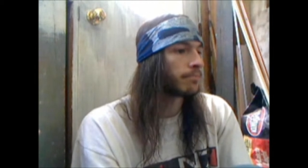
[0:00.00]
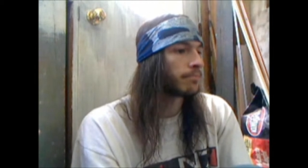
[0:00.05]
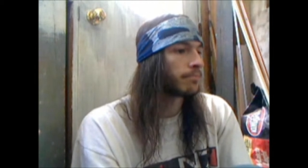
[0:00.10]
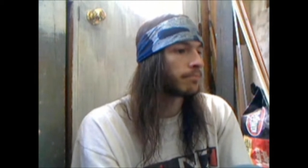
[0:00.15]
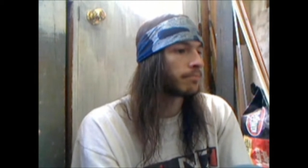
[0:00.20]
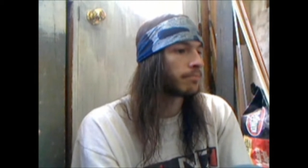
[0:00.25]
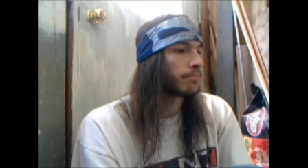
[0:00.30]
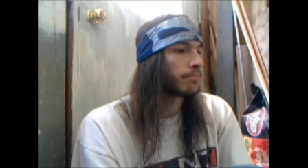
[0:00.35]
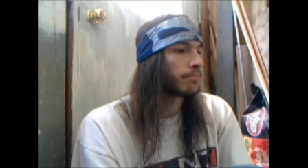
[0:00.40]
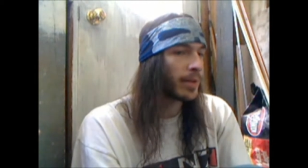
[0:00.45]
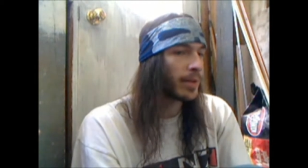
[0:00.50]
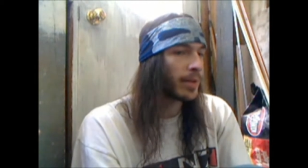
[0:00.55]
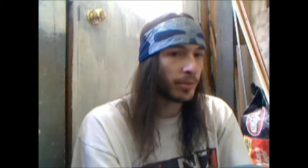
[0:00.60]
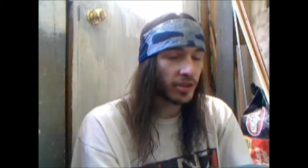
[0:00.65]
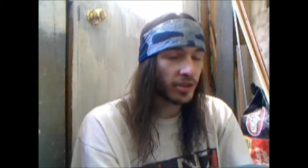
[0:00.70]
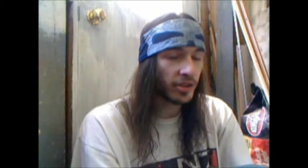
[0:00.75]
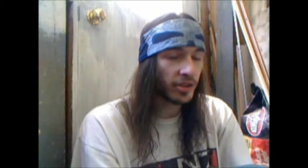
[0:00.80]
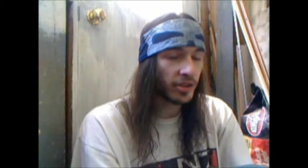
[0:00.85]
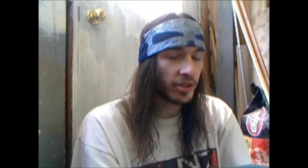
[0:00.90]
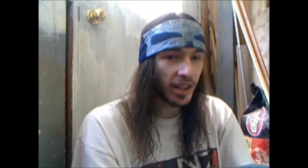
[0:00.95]
Or maybe I'm
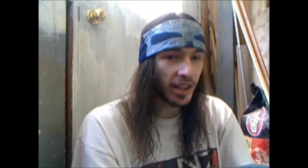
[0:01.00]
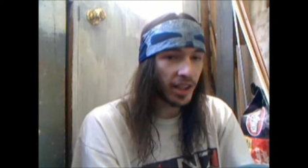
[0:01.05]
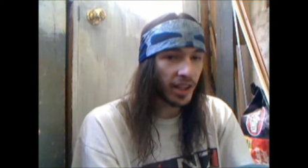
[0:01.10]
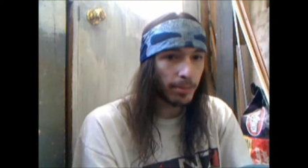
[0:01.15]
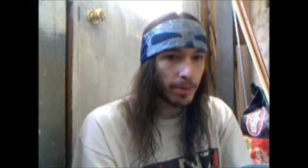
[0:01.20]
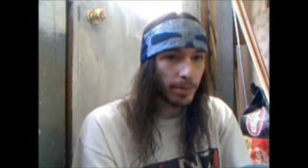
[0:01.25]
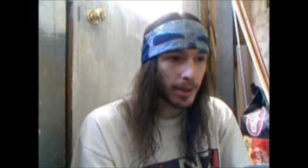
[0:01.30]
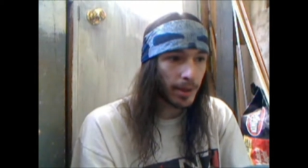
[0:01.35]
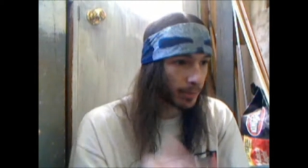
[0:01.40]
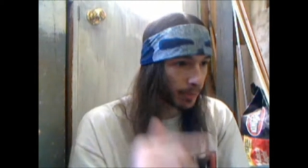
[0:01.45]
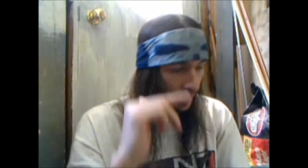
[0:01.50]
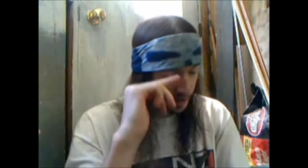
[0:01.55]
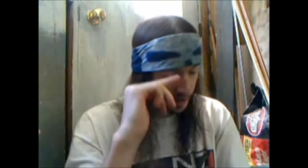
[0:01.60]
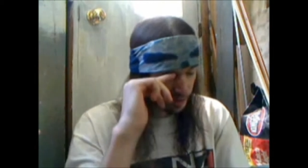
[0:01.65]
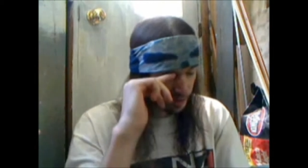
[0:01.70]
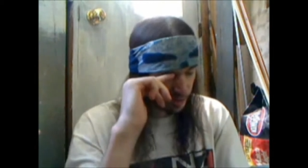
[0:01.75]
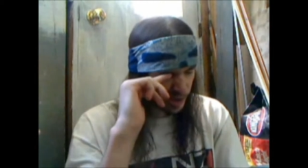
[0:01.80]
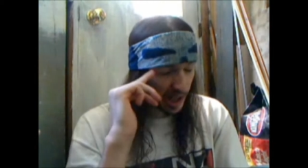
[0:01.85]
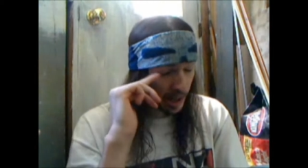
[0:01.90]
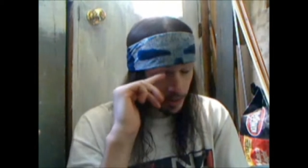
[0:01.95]
just not a people person, which
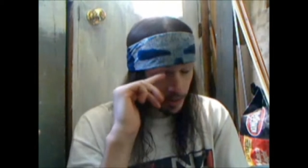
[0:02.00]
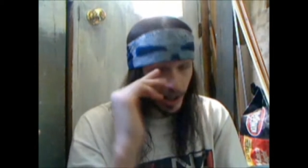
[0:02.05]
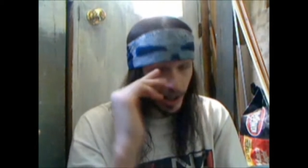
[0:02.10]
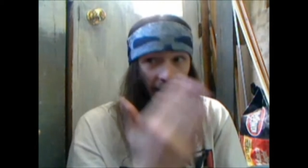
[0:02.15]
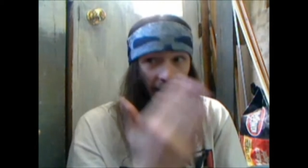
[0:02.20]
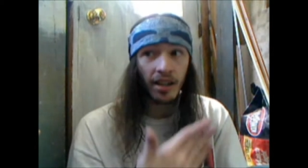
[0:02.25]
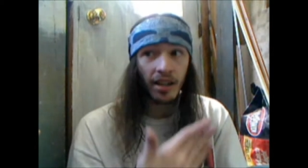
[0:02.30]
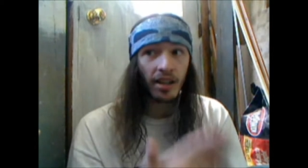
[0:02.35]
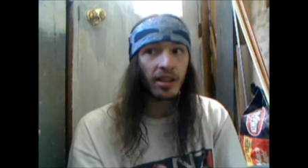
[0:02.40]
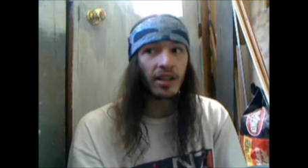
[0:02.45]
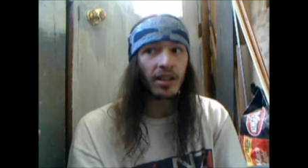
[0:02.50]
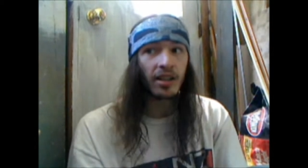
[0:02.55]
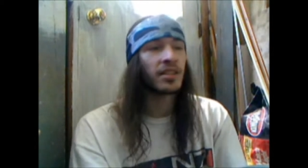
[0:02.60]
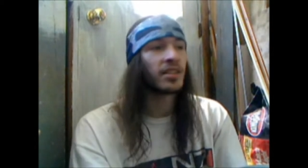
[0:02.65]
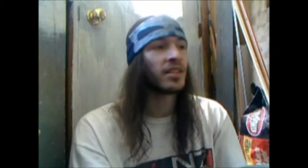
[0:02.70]
I'm not at all.